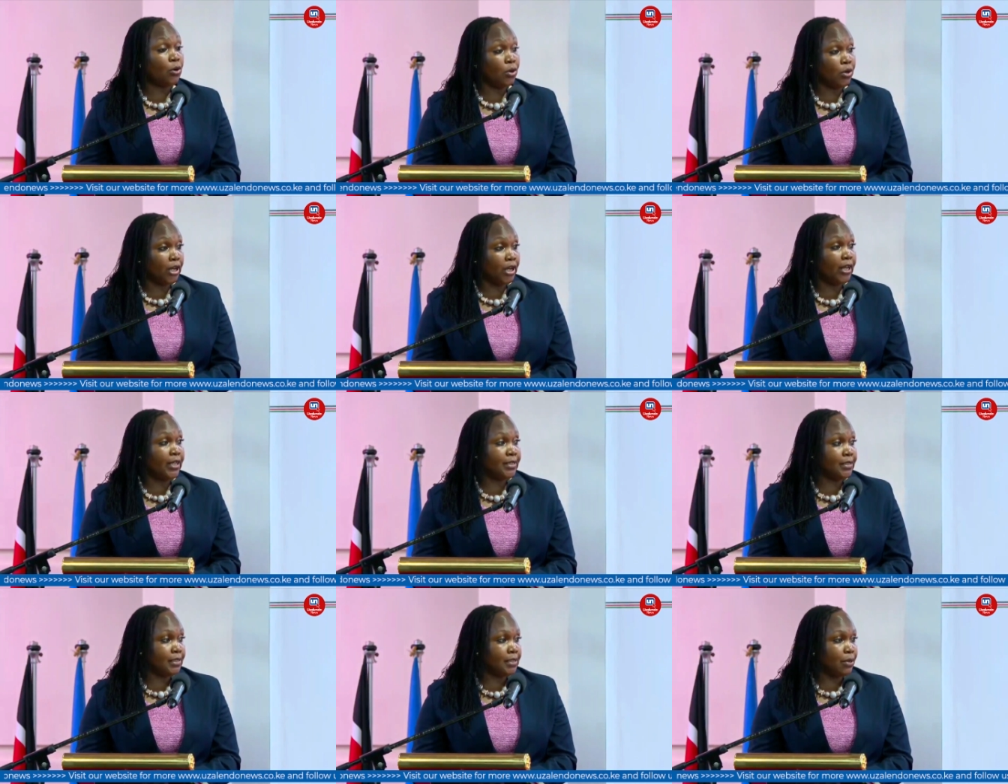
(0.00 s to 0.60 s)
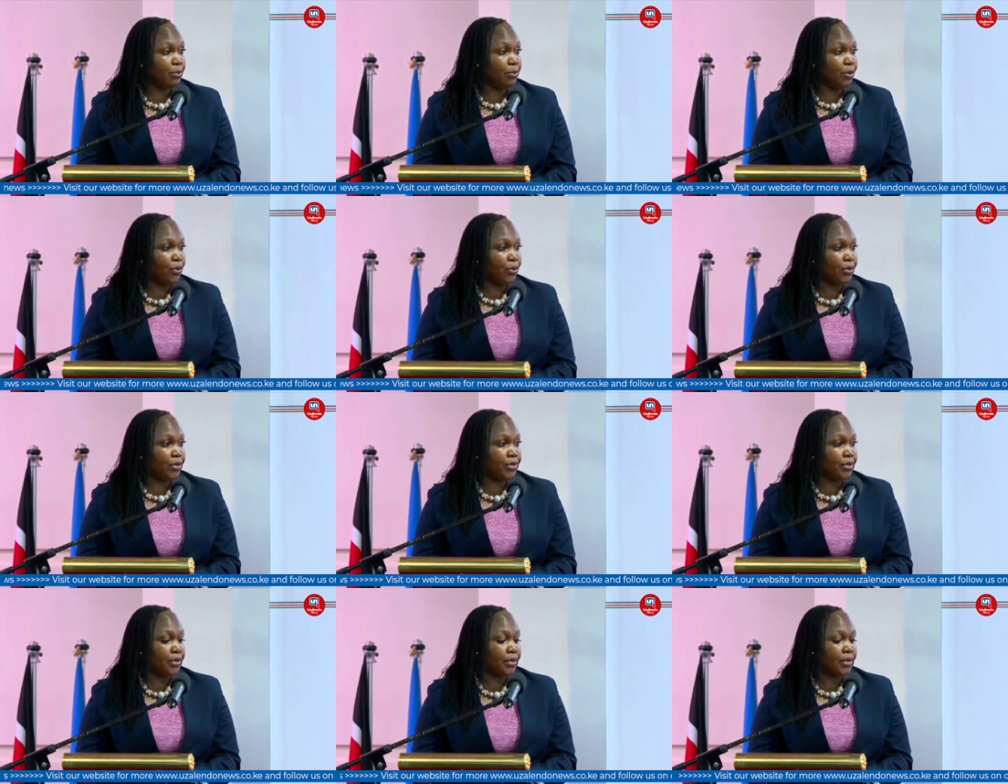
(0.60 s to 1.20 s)
online
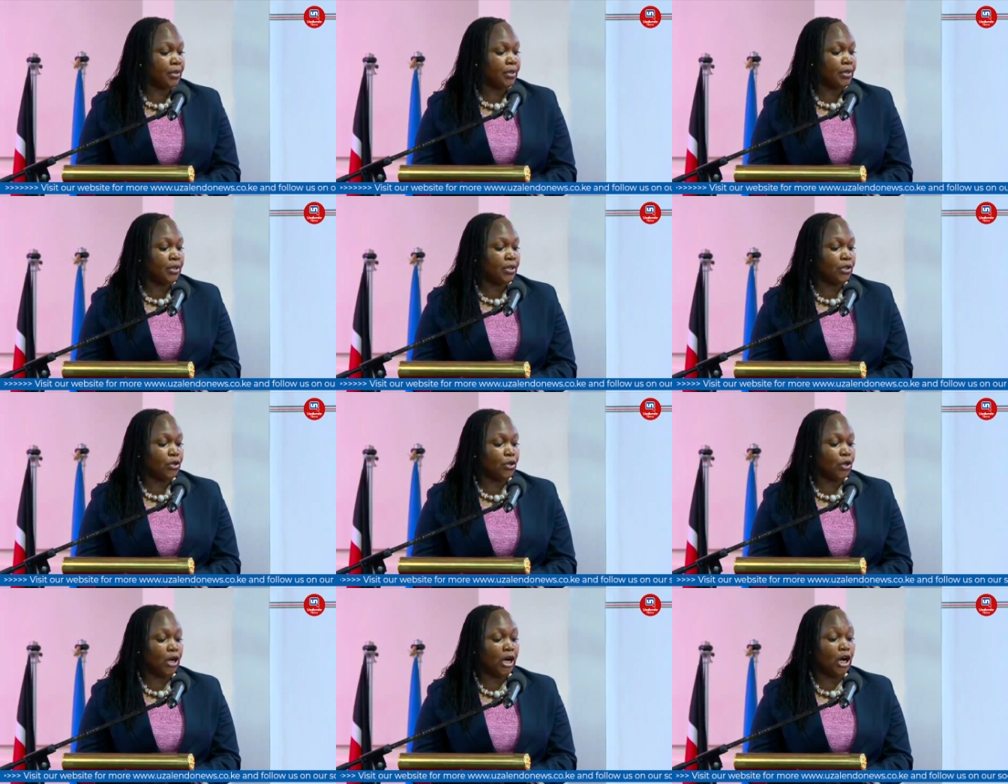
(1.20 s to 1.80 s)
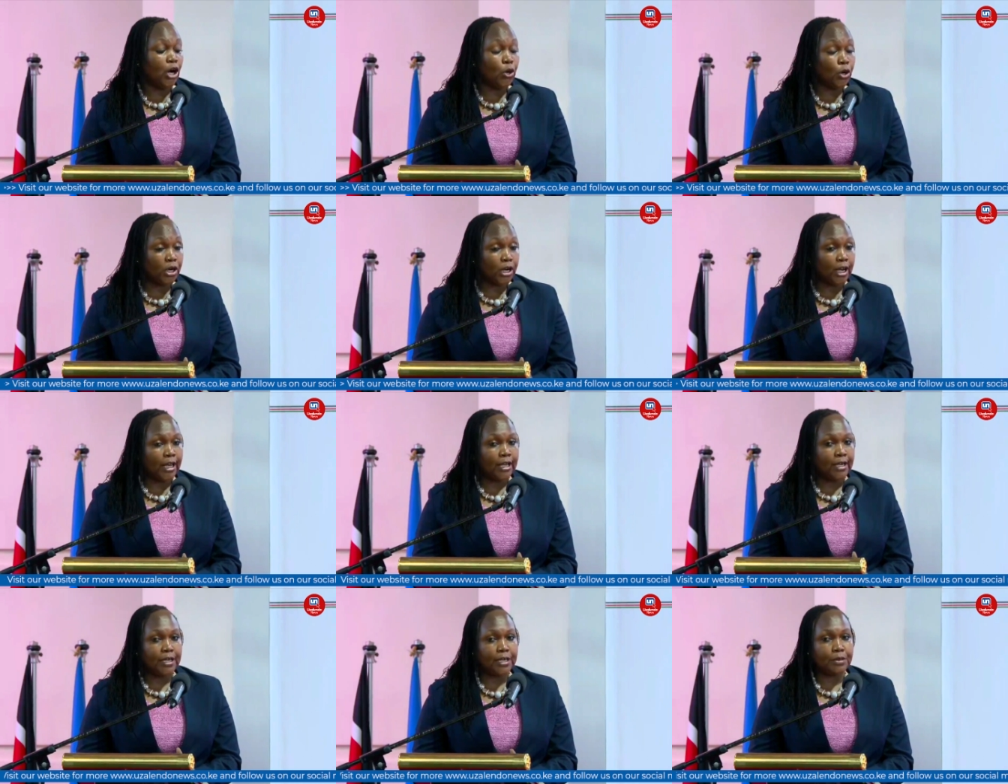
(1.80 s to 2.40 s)
support, you know, a
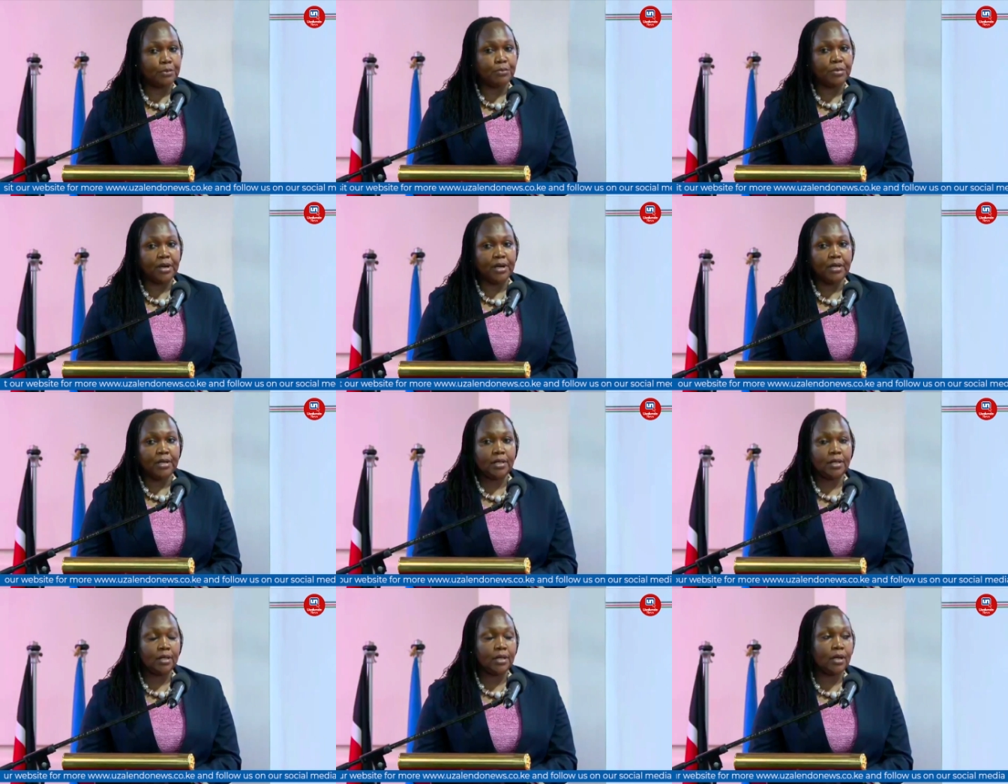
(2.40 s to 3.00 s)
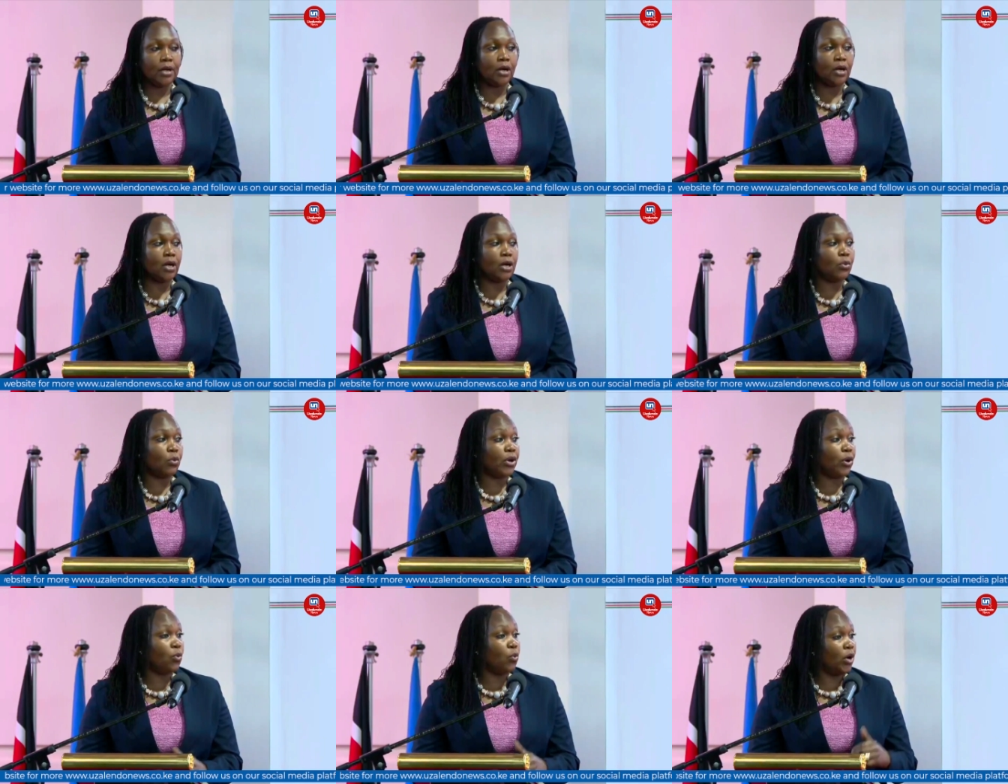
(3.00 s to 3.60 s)
hotline number
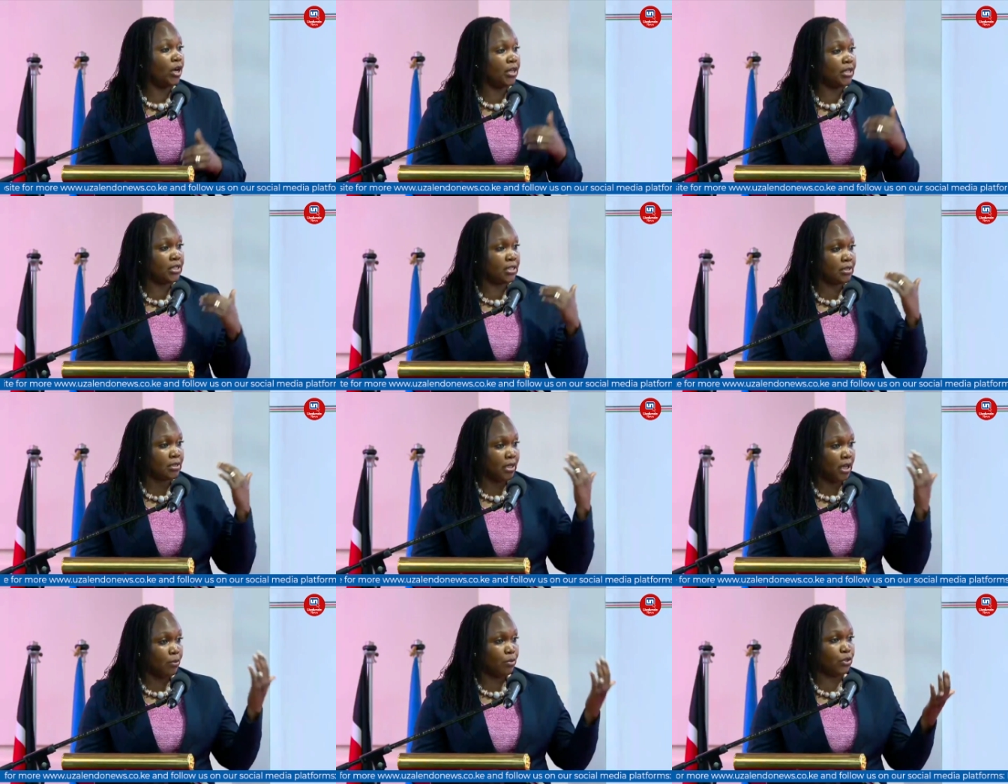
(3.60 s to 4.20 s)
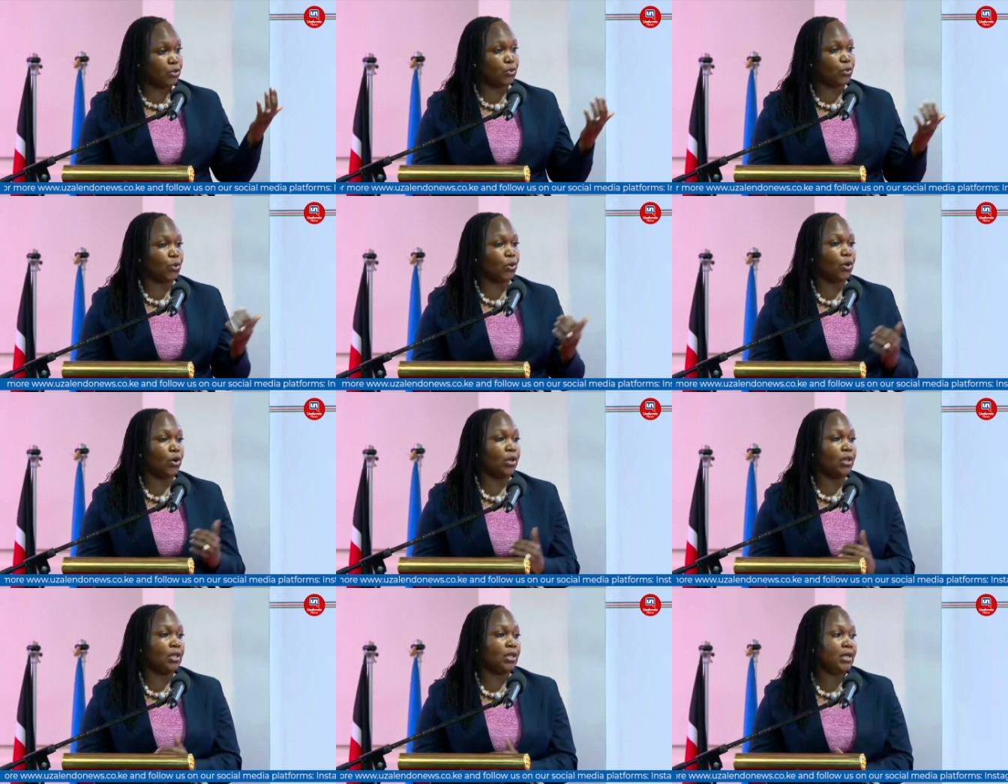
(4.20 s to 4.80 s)
where one is able to
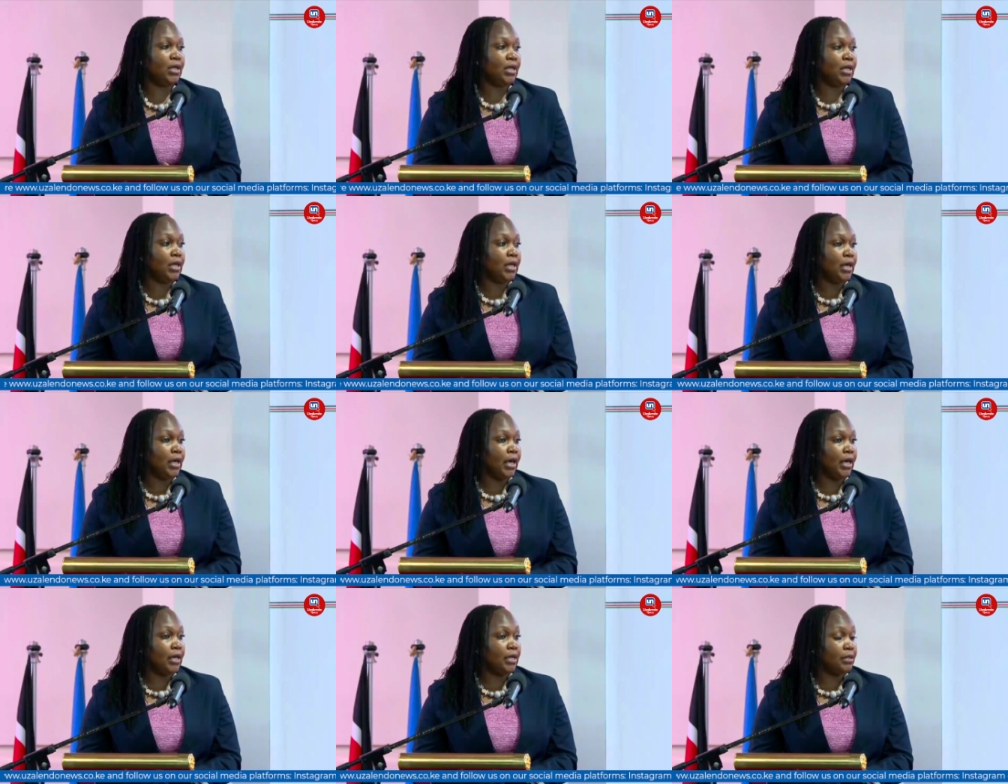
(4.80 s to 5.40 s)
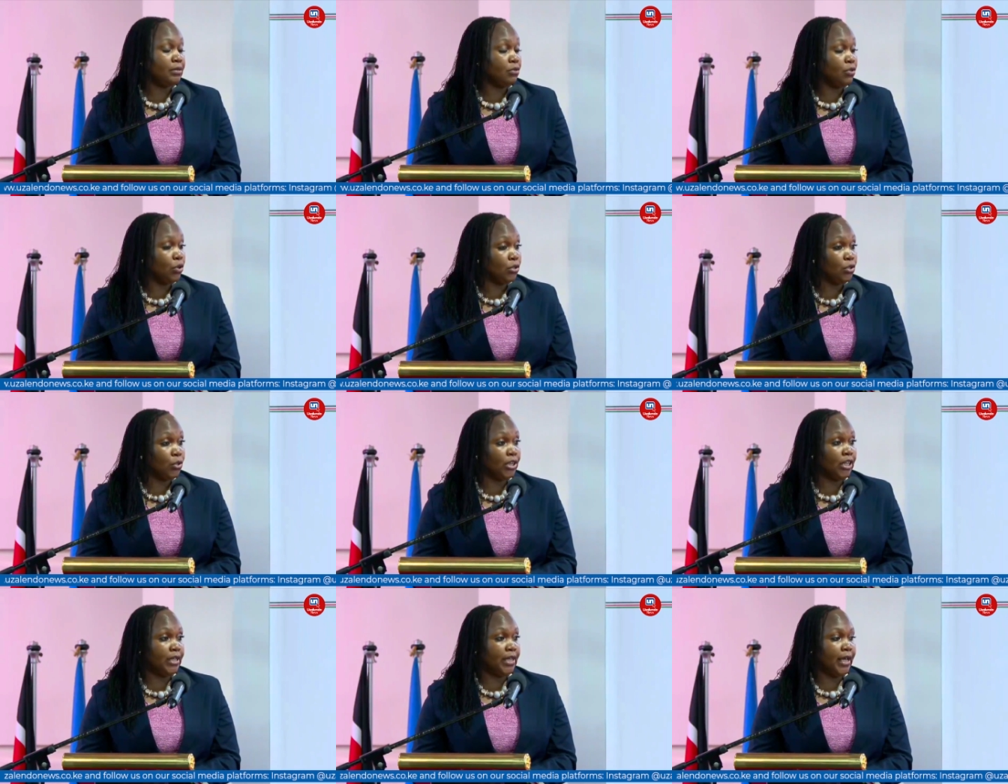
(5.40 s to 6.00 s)
call and
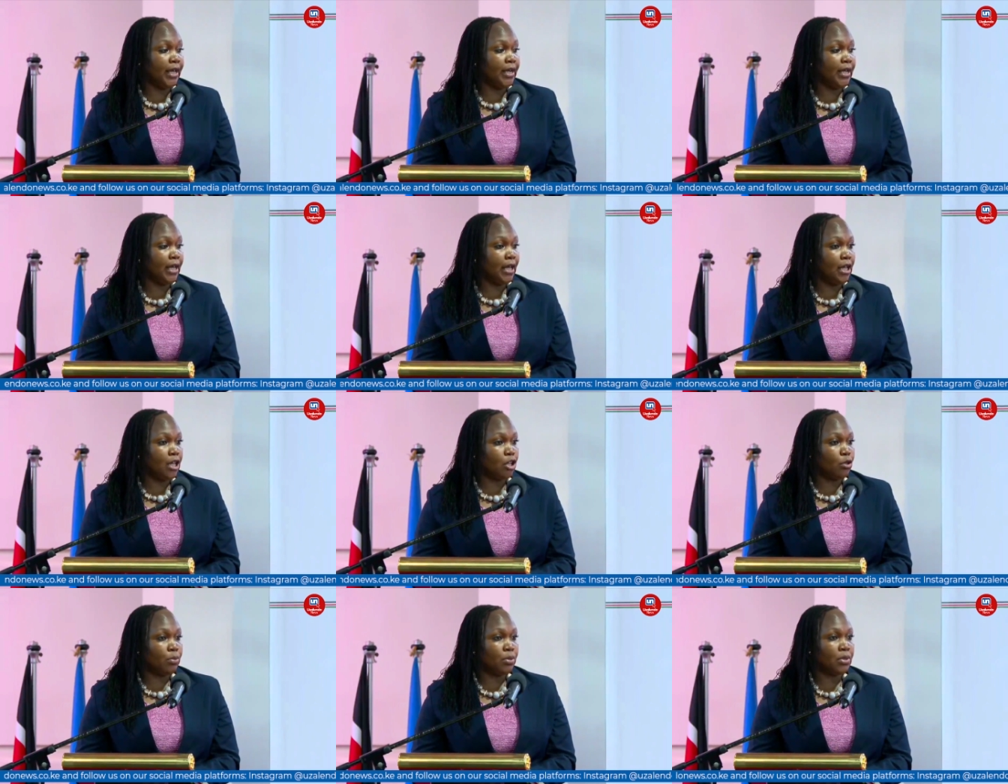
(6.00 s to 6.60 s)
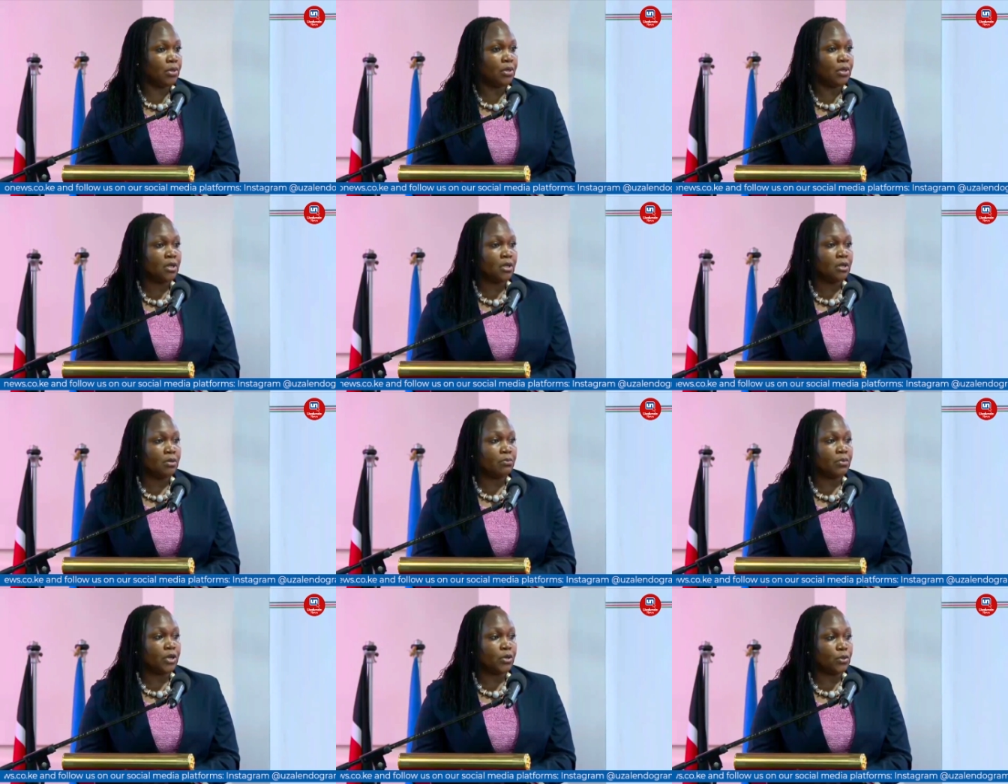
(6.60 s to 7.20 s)
not only get help,
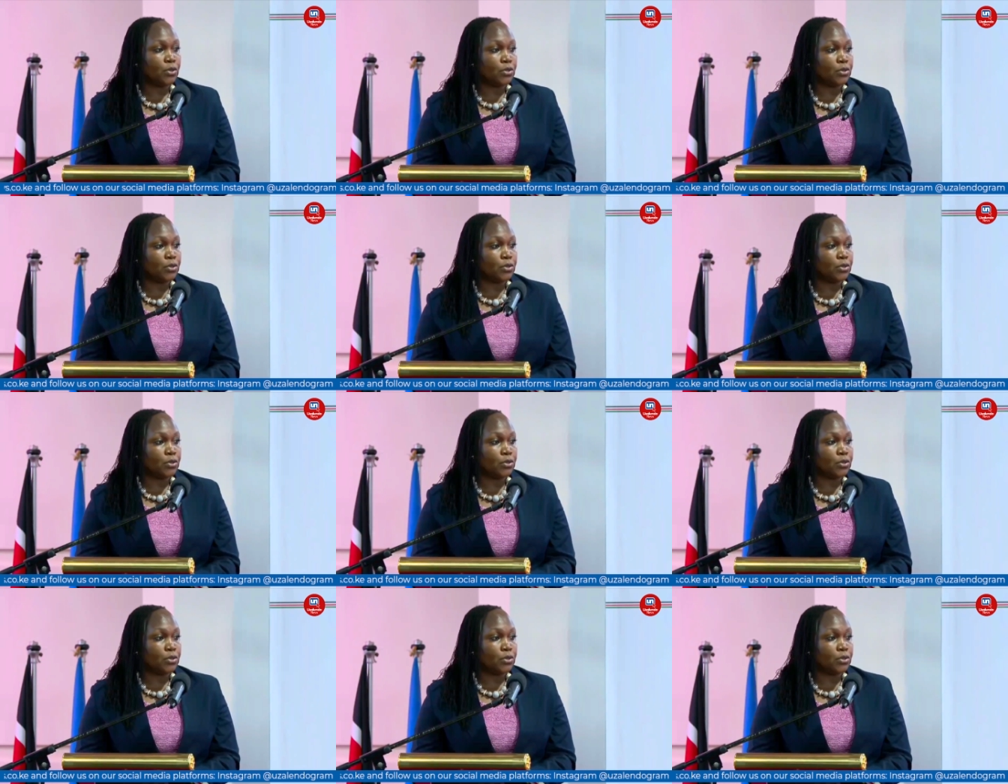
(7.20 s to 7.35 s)
but